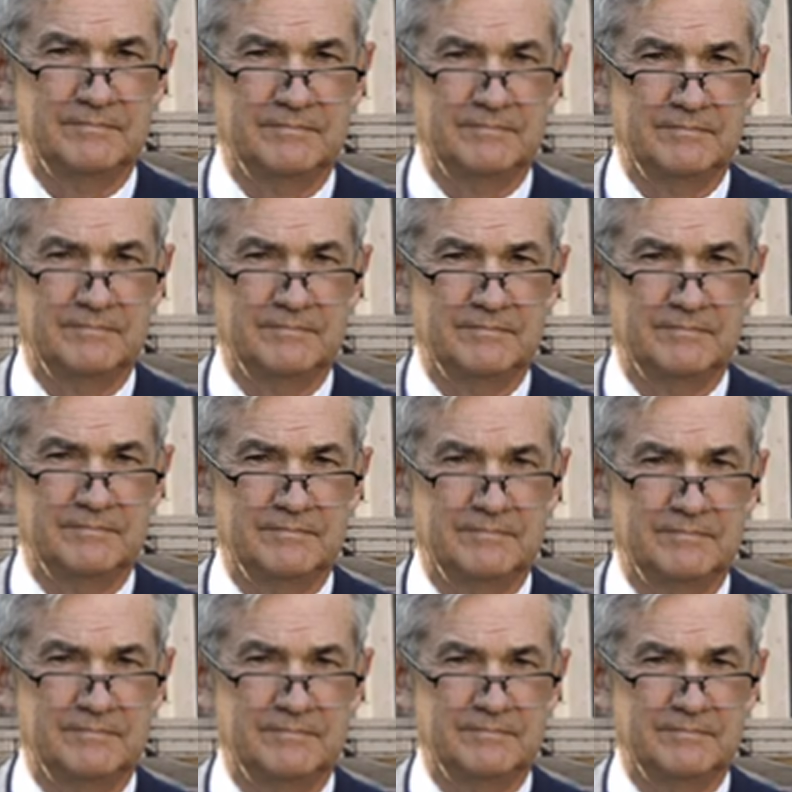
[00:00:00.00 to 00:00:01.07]

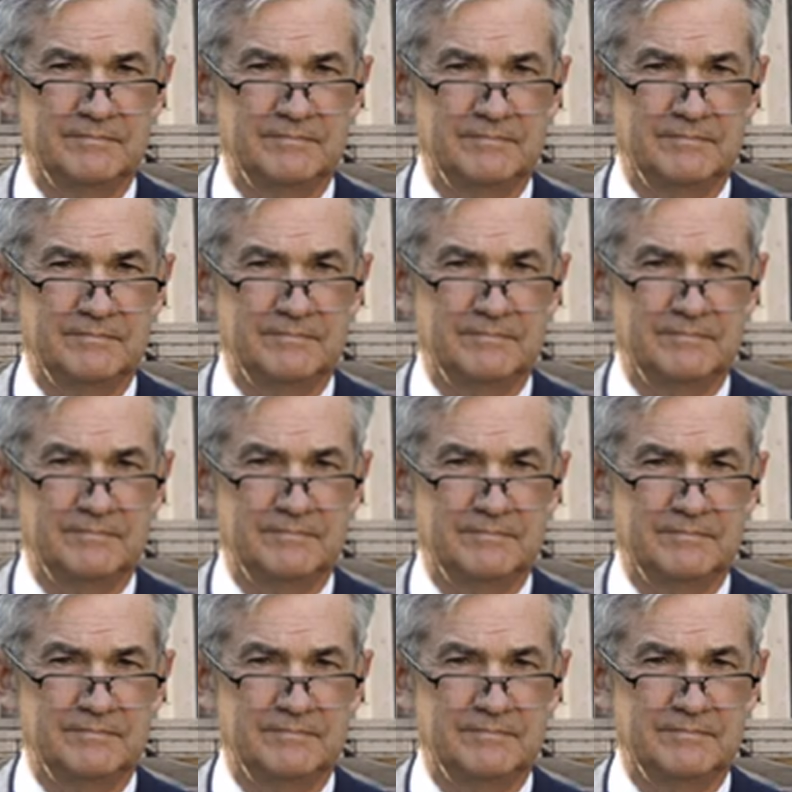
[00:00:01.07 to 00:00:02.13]

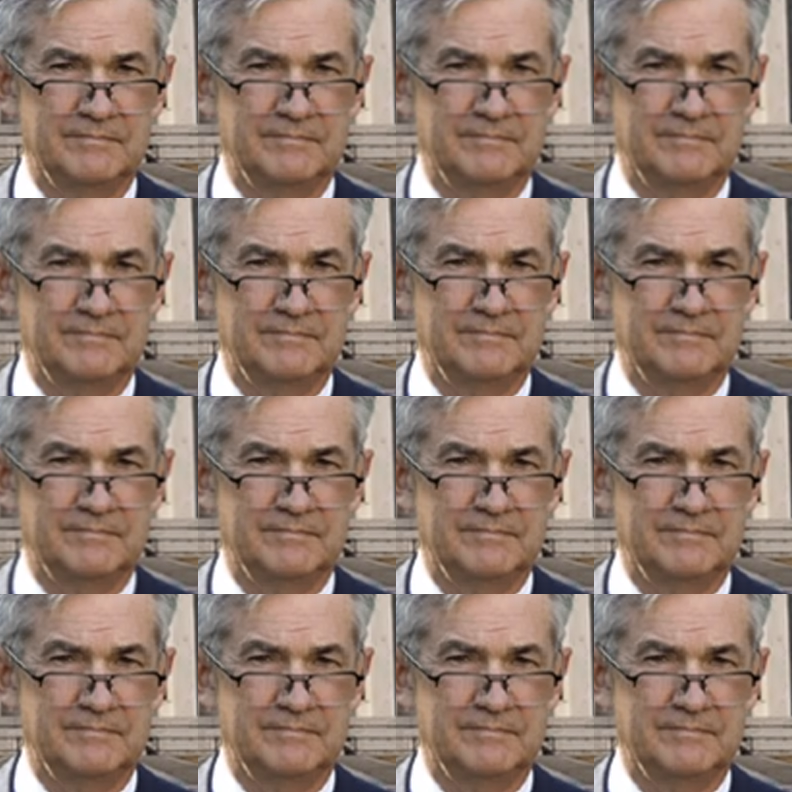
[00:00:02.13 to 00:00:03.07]
(silent)